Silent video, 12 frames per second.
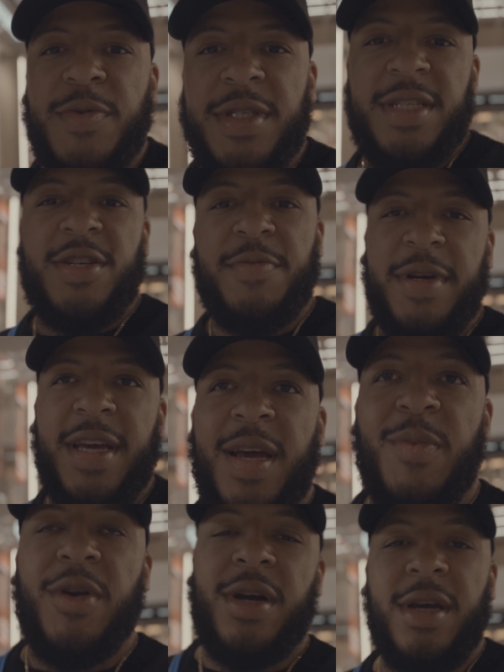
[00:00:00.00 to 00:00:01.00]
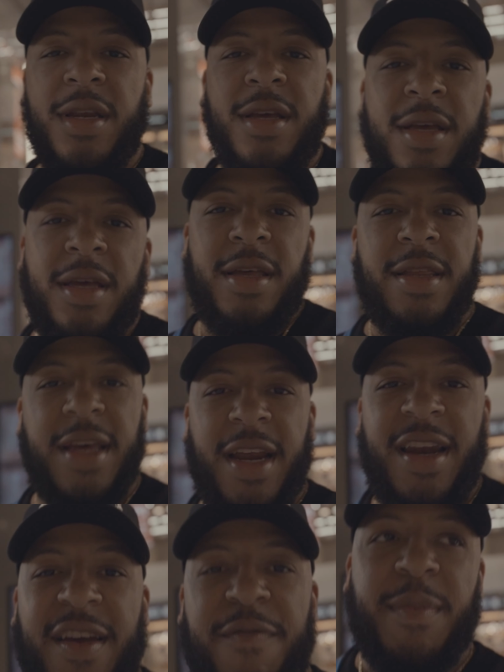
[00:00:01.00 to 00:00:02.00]
once I turned my camera on that I
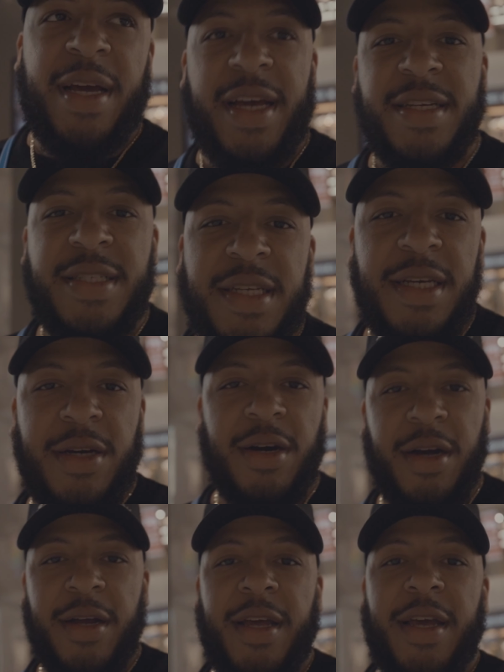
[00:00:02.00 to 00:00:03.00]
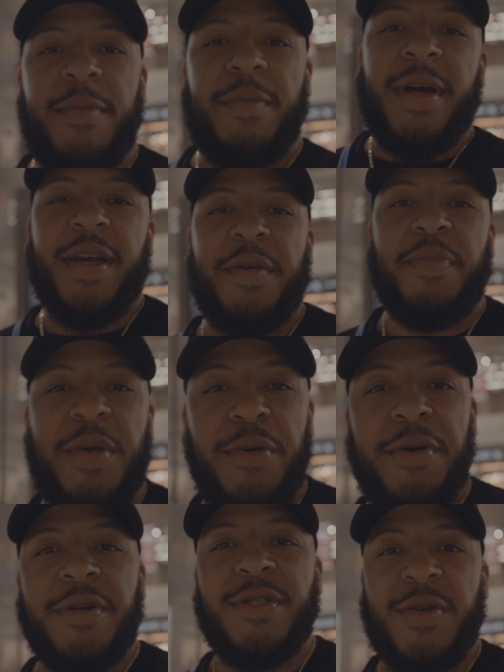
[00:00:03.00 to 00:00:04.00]
left my SD card in my
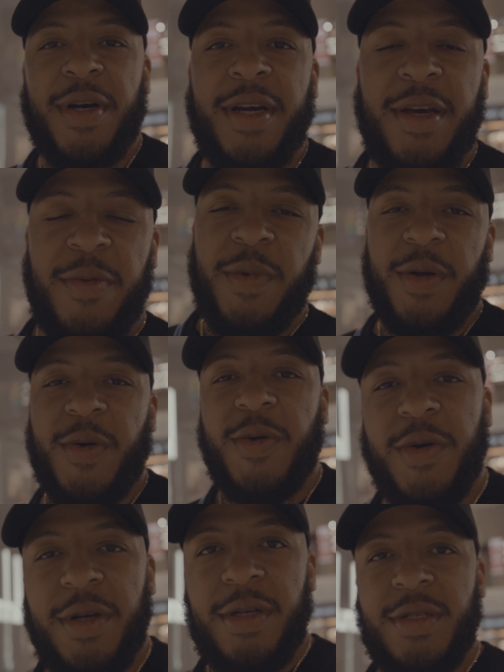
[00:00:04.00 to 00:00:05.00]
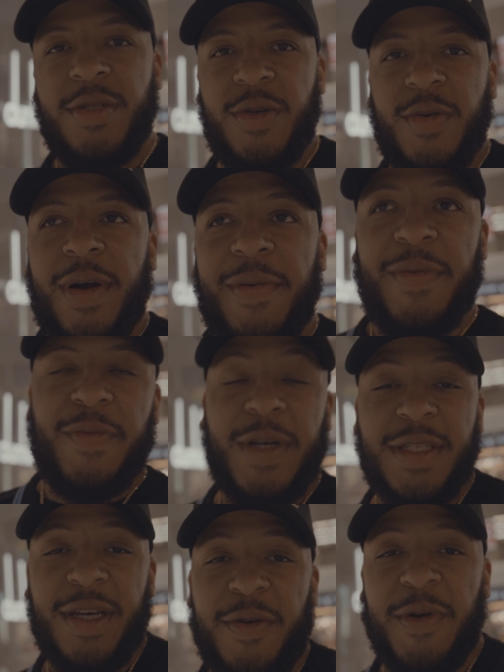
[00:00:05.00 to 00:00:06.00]
computer so I couldn't record. So I was
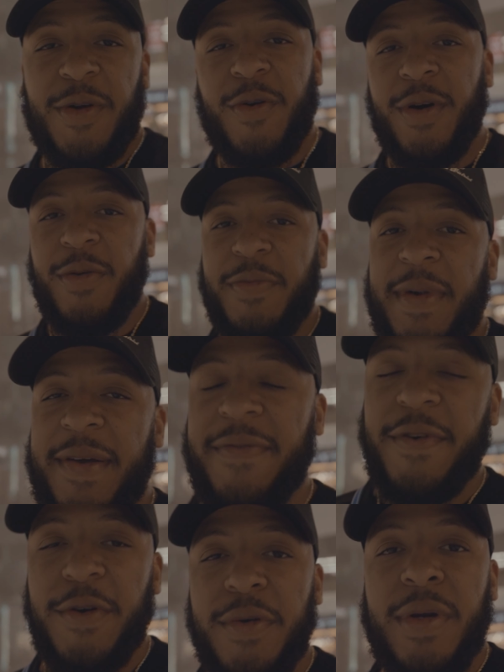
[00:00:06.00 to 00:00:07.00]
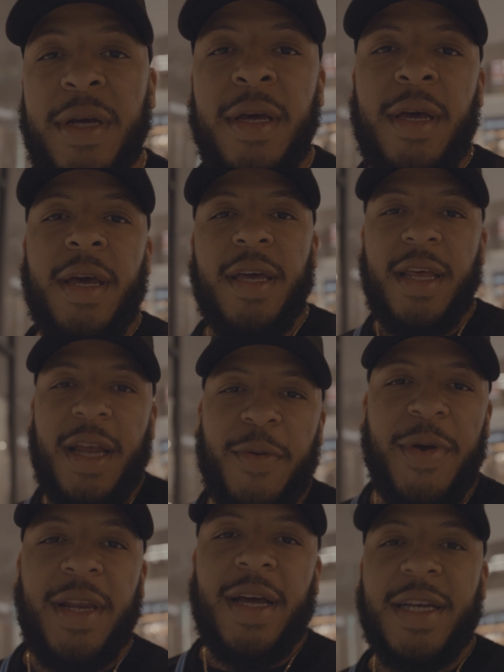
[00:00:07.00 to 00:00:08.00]
gonna record with my phone. Then I
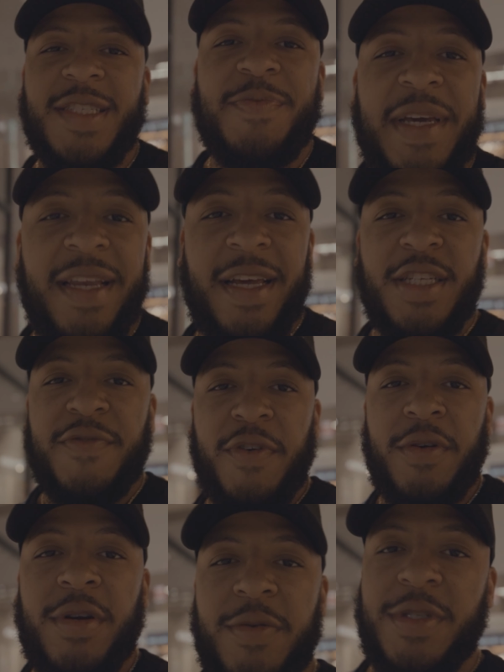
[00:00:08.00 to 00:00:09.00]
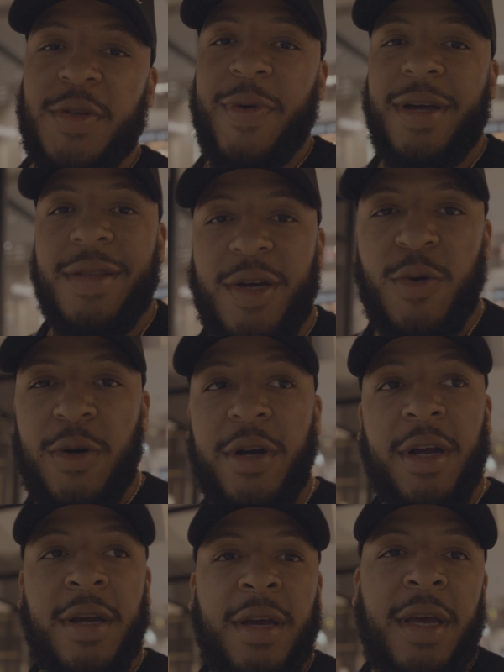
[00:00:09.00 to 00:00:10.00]
realized B&H Photo was around the corner.
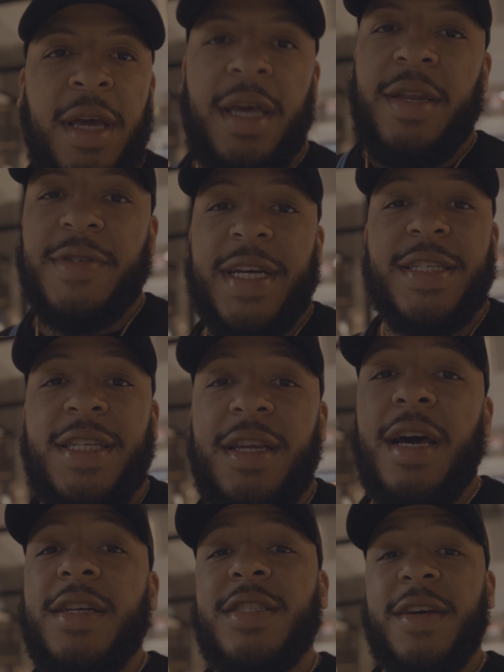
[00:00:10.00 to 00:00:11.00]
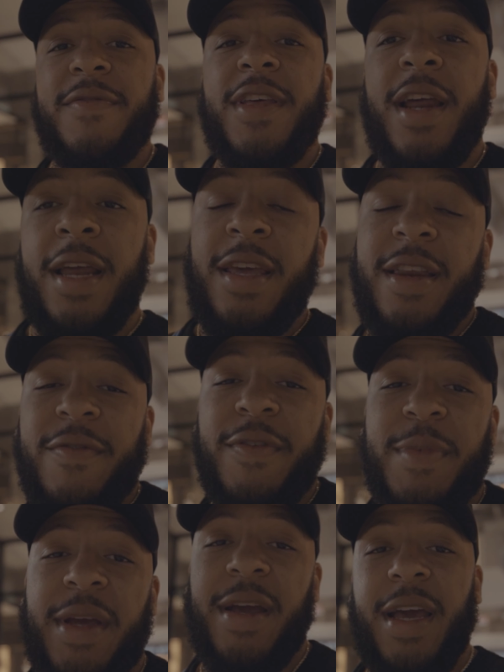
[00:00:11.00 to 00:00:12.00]
There was actually a lot of stuff that I needed from
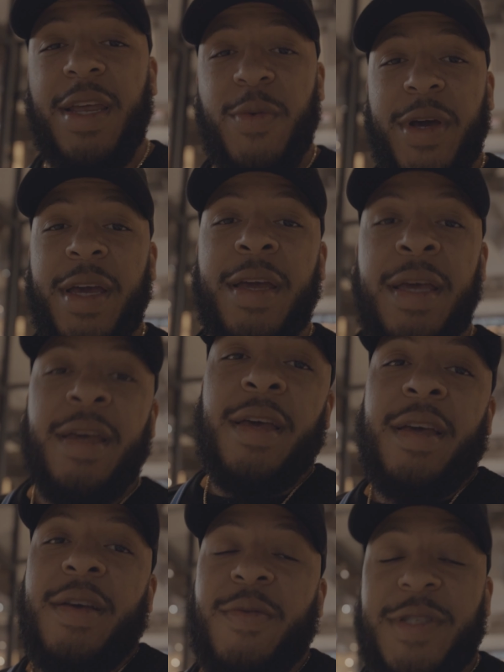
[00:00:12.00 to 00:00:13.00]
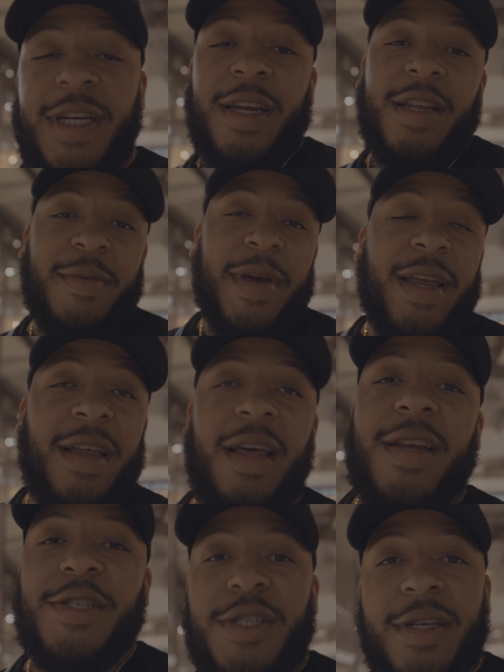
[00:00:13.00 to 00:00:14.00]
there anyway, which I ended up getting a lot
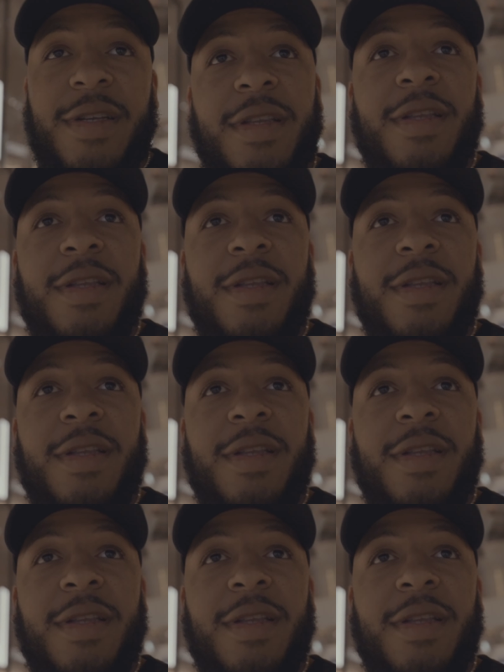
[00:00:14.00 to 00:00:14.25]
of shit.